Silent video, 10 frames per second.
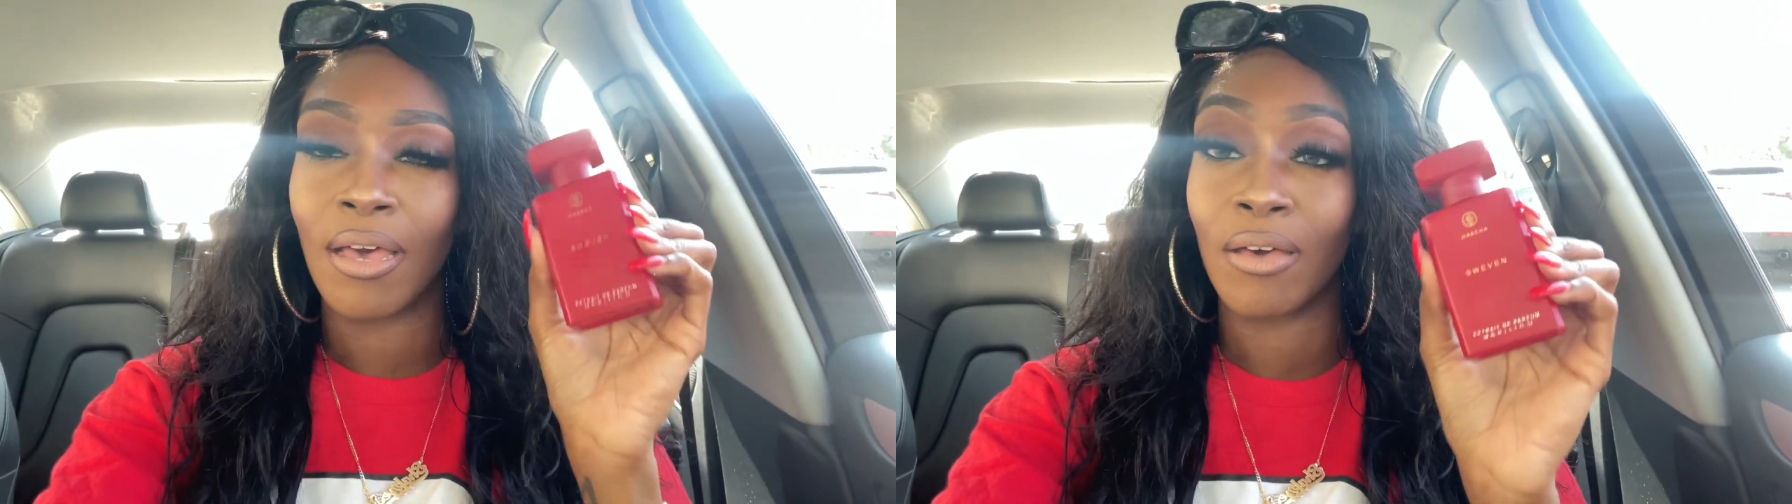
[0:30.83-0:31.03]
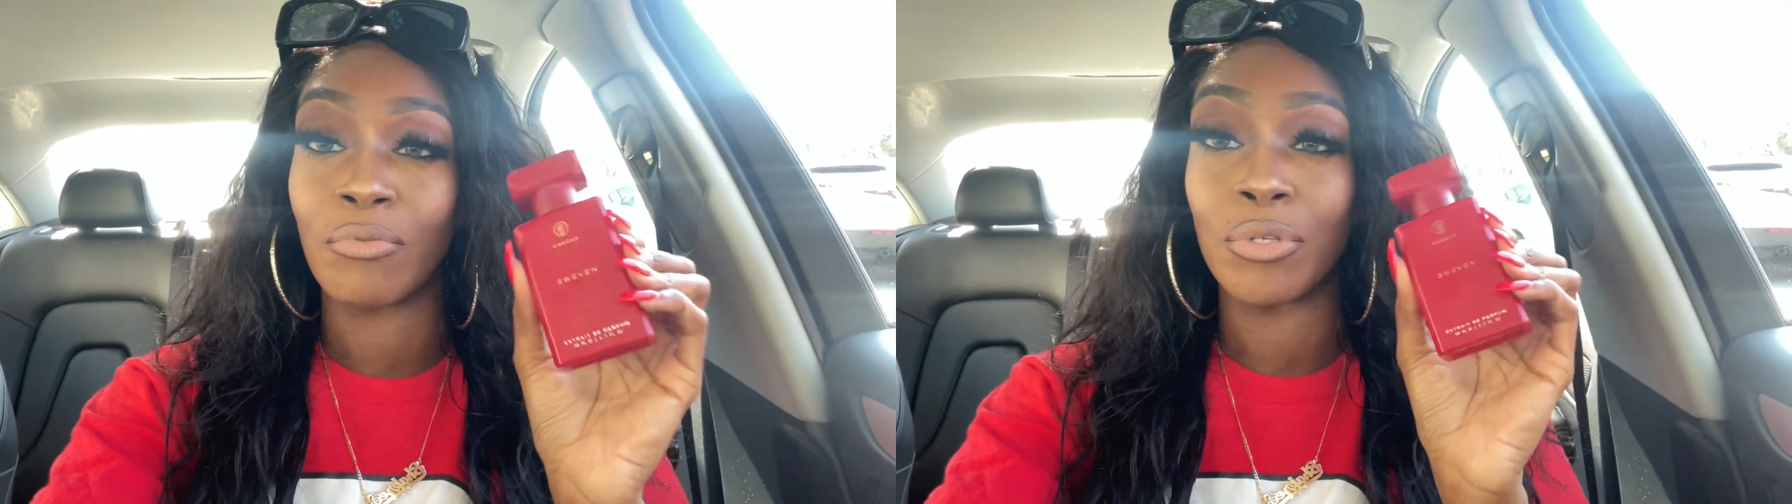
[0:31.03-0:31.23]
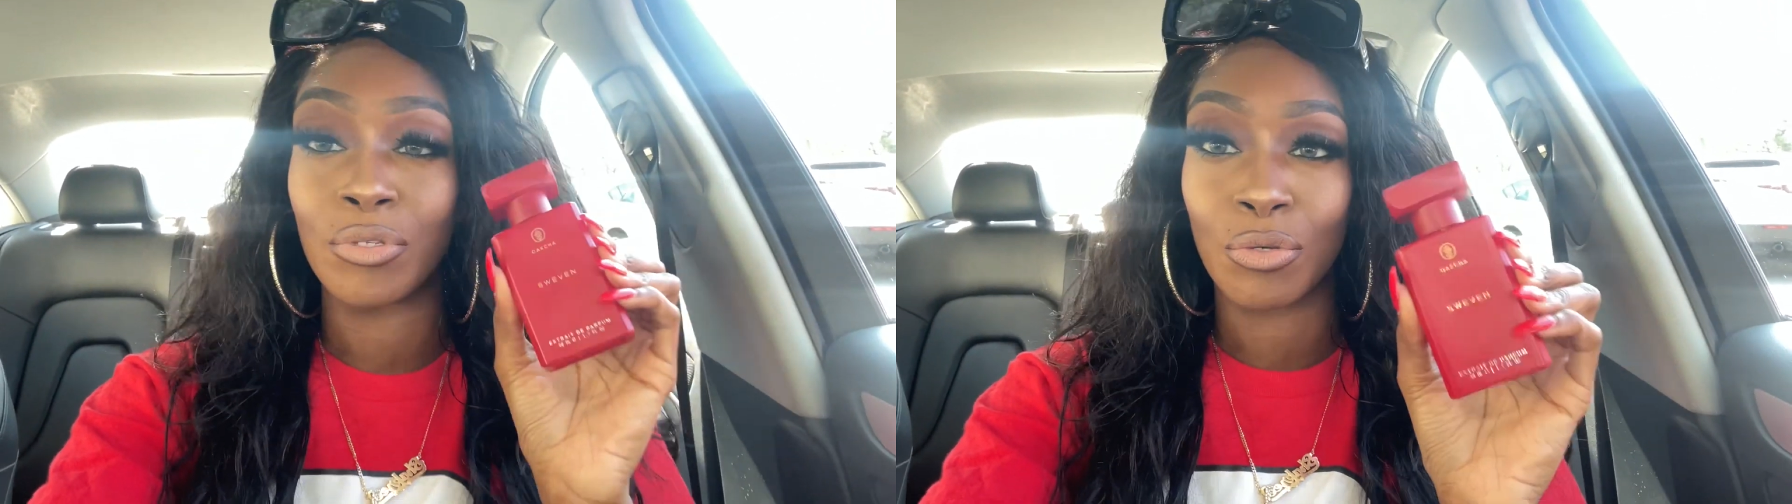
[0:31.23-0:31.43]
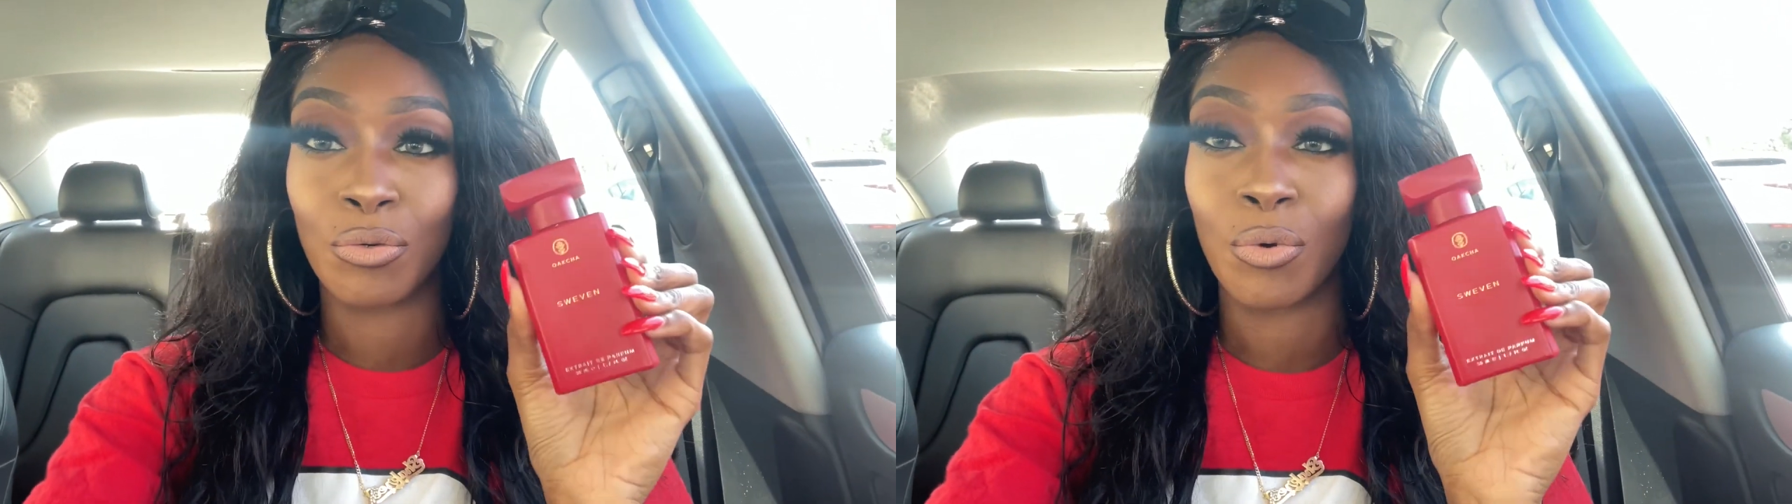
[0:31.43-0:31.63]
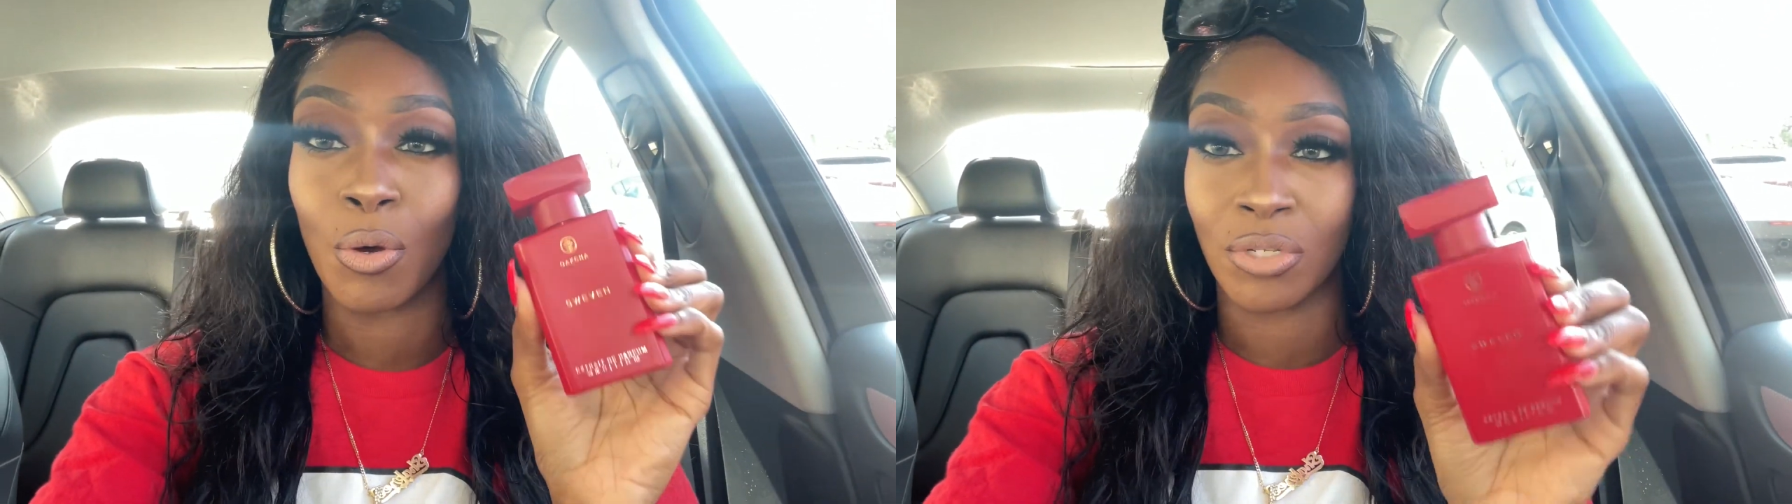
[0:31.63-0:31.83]
of the
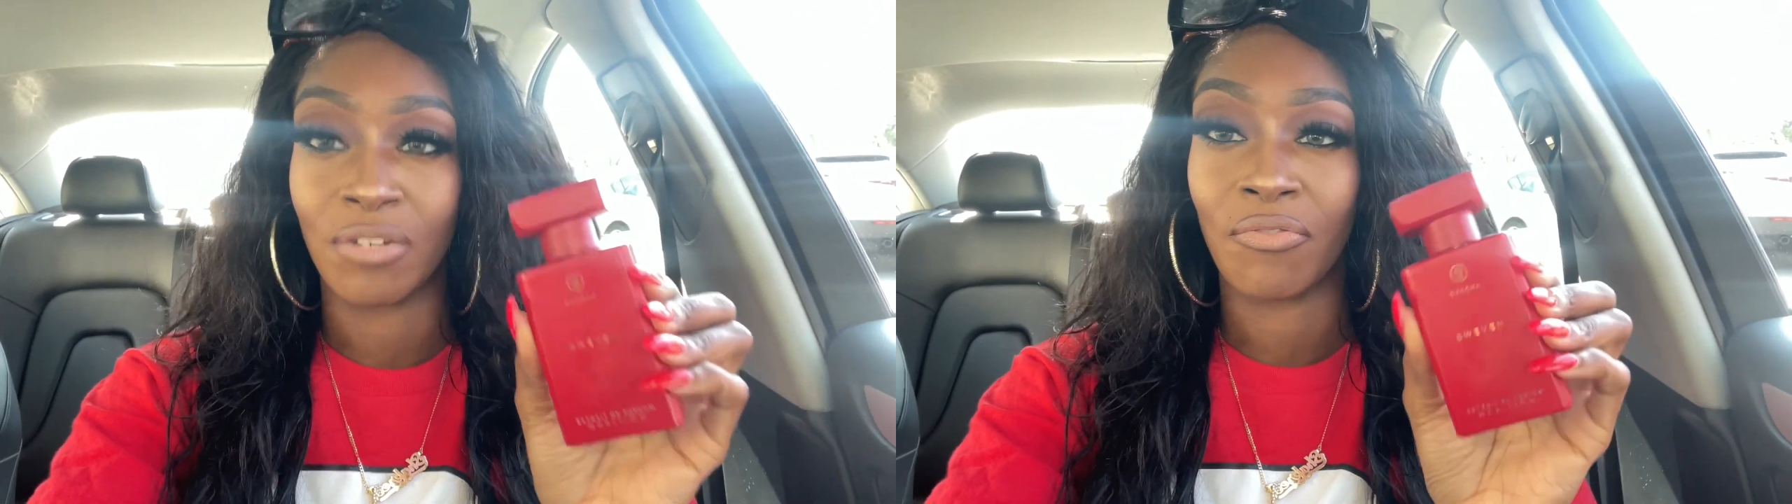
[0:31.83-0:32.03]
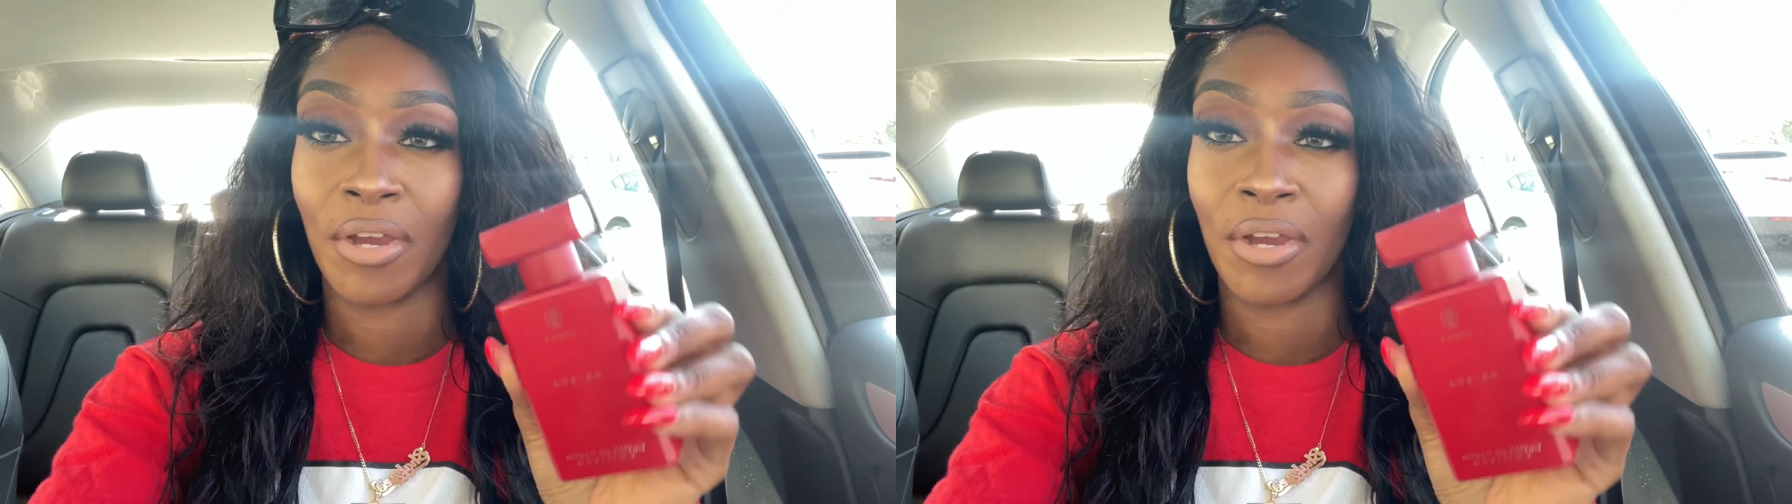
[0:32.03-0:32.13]
two ultra